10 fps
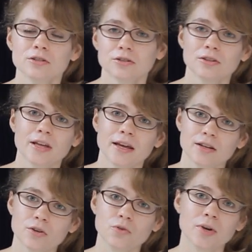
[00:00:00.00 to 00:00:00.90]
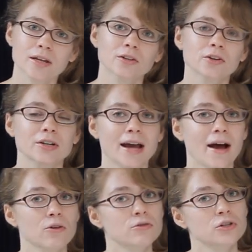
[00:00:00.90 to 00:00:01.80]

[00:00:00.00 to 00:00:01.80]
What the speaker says: so that you can learn how